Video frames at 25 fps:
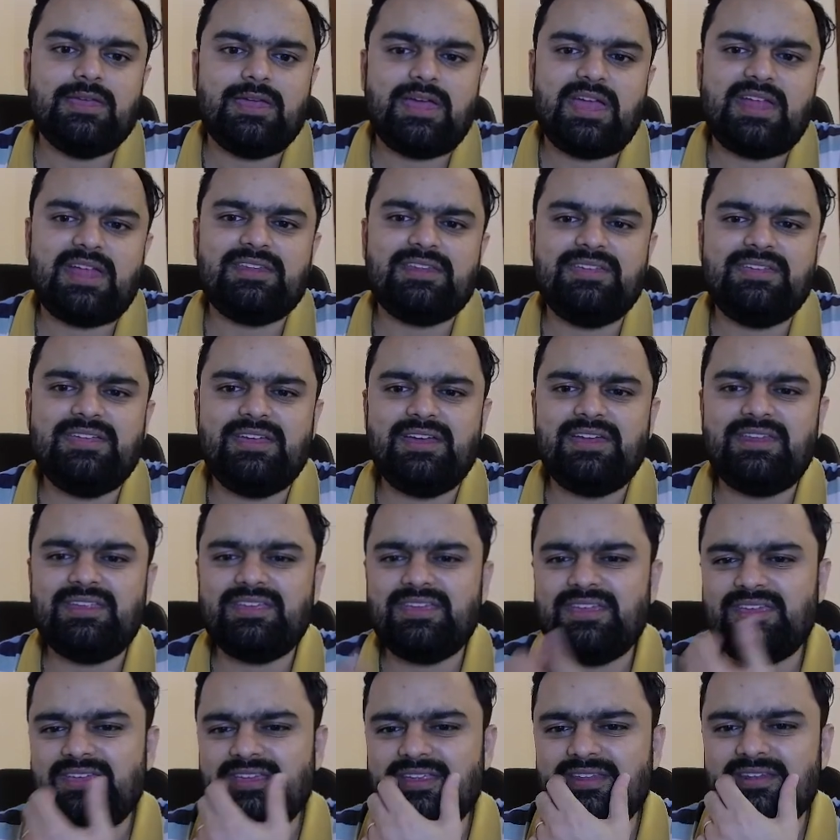And here
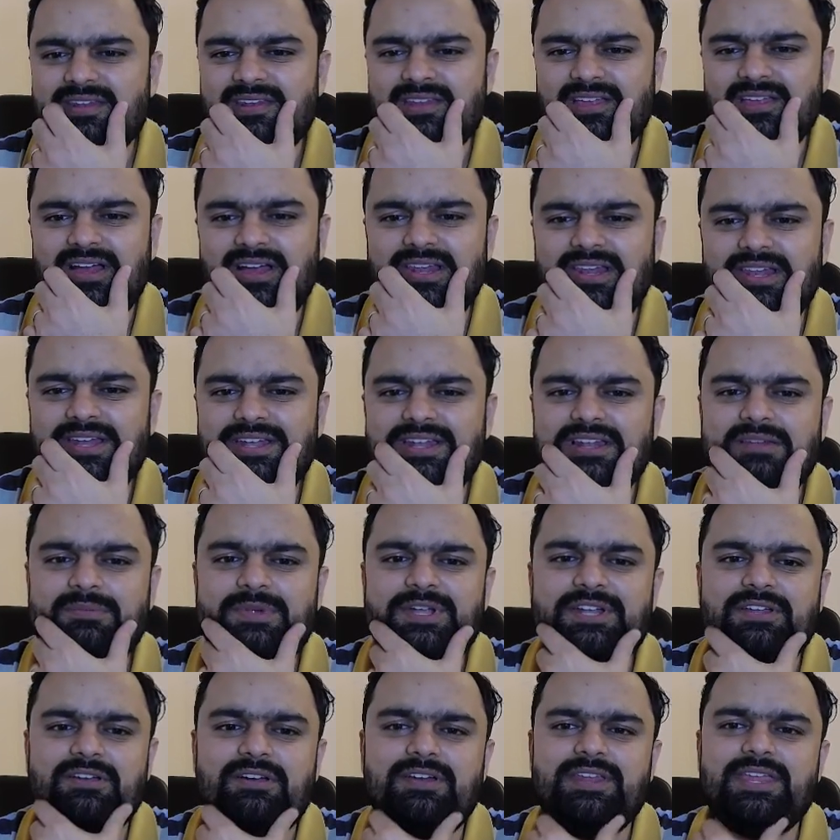in a little
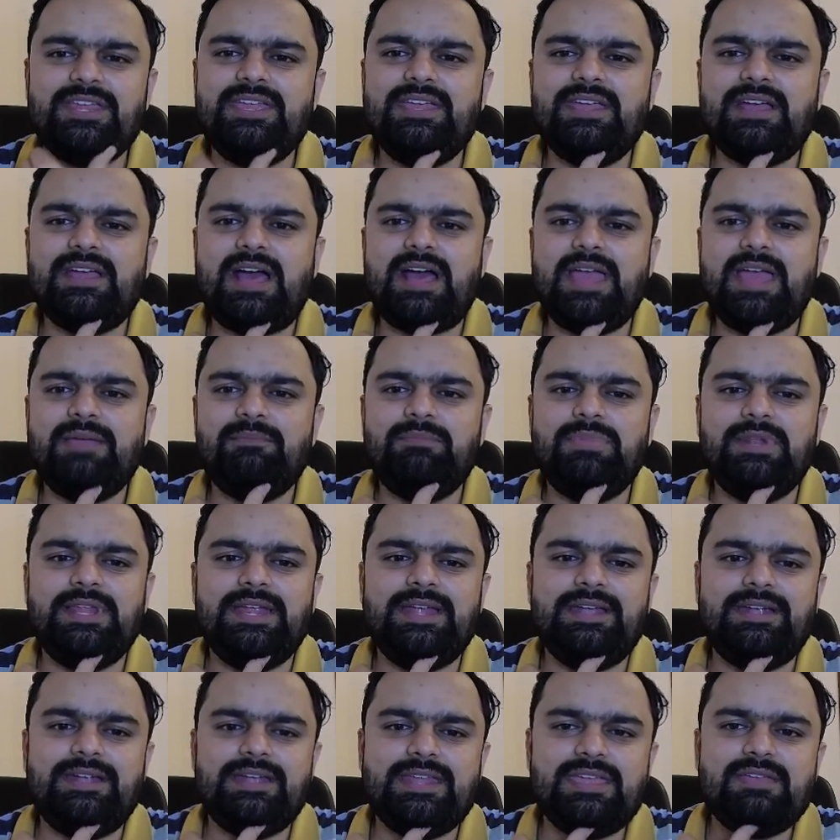bit hurry, I
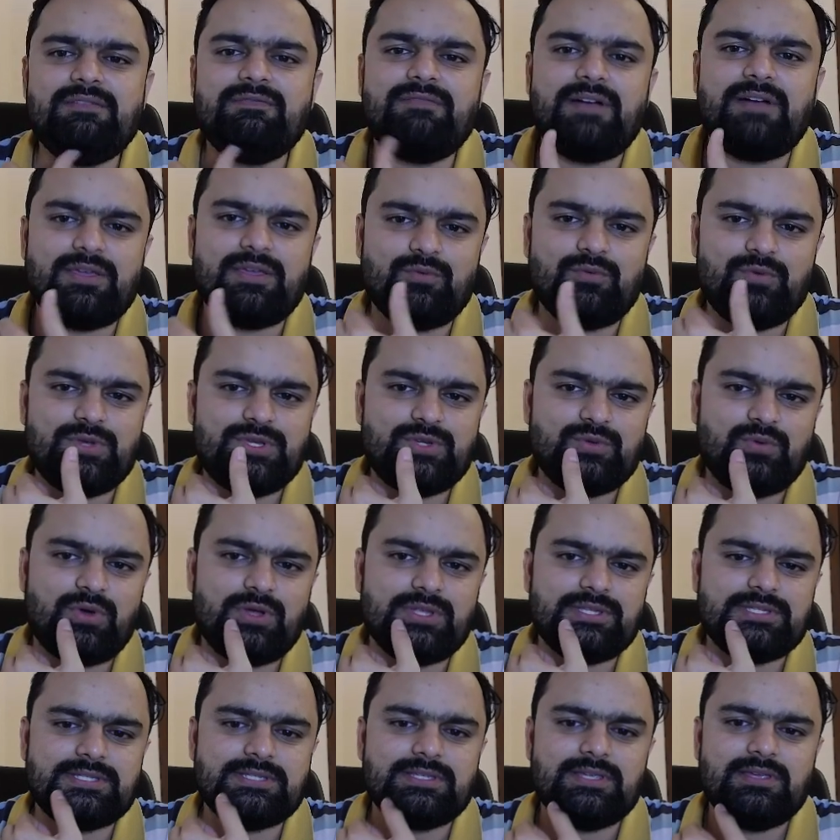played d5, which
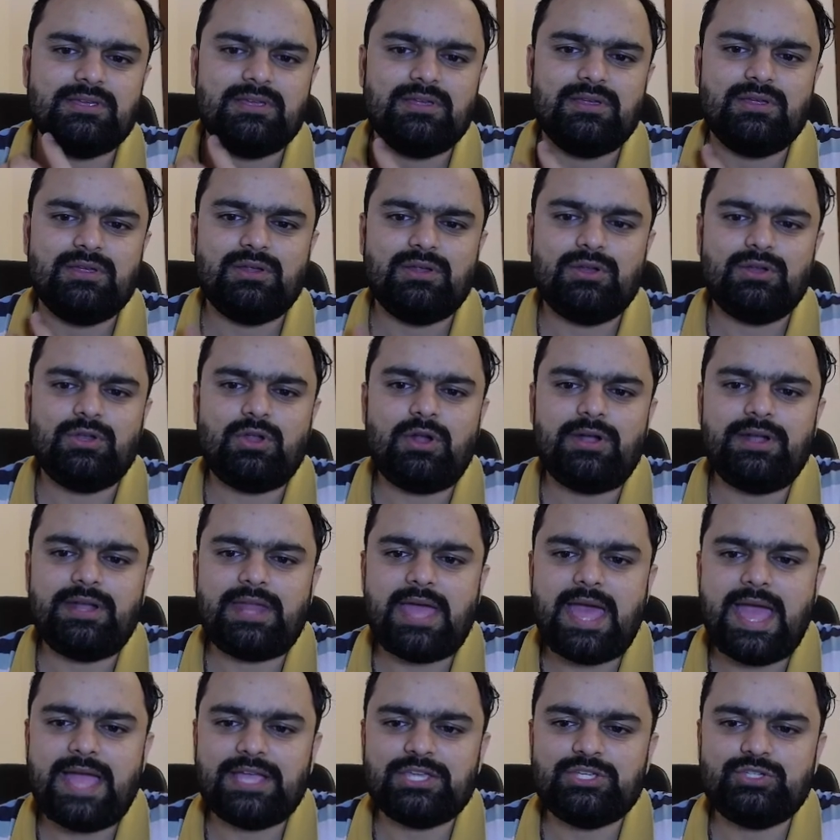was not
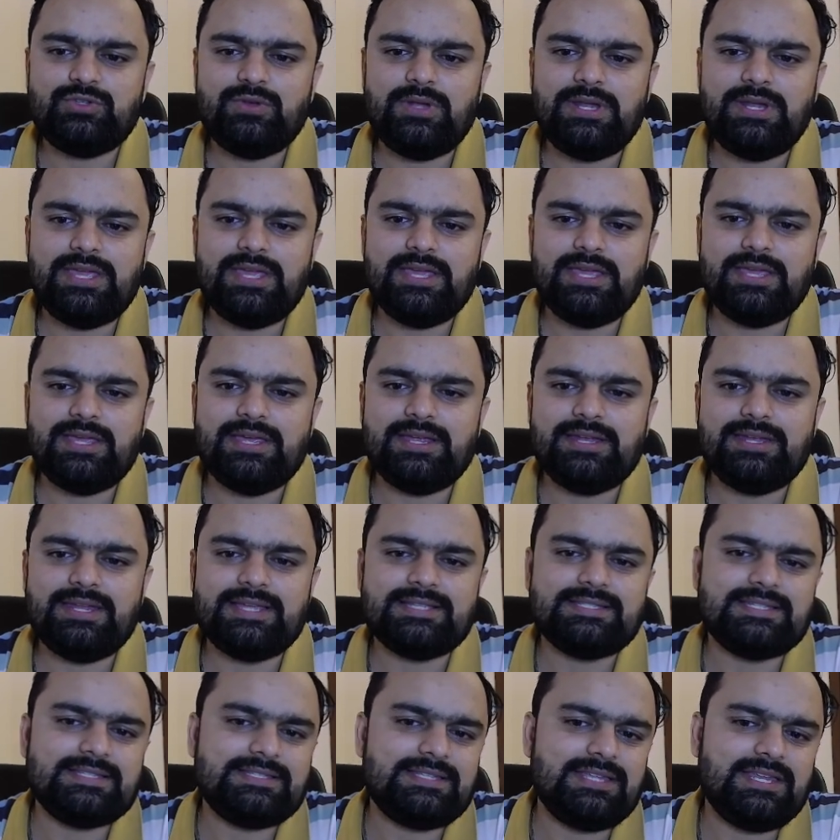actually
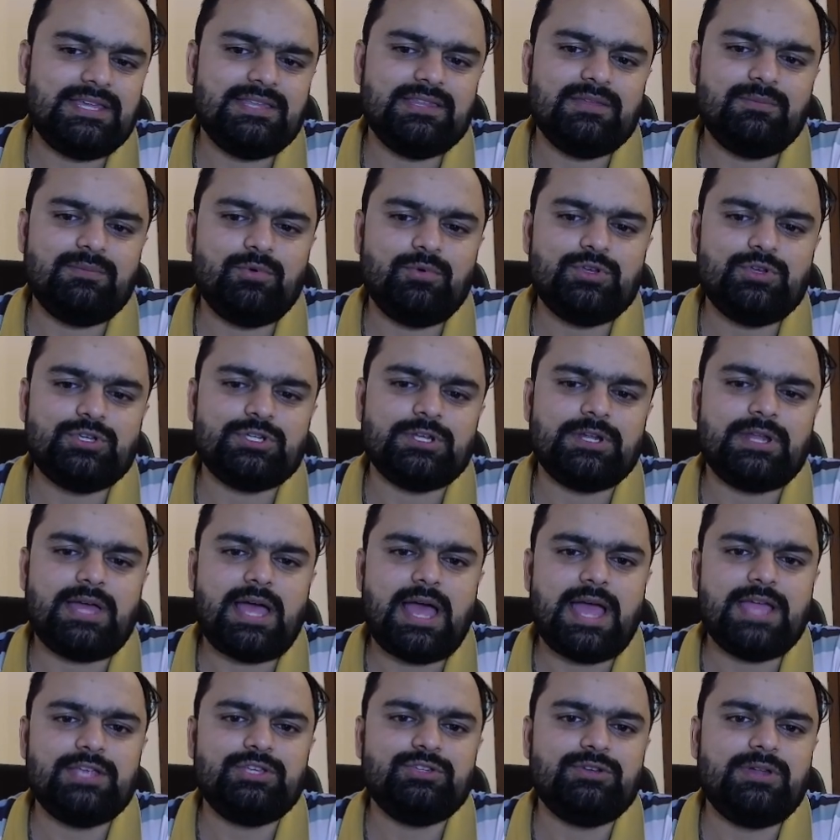necessary in the position.
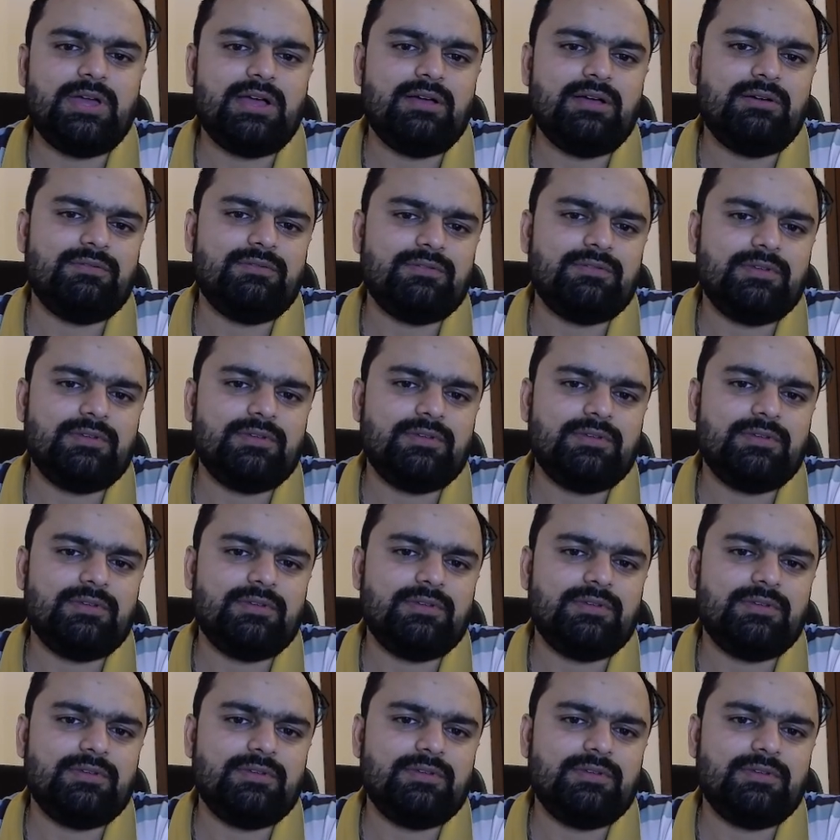I should have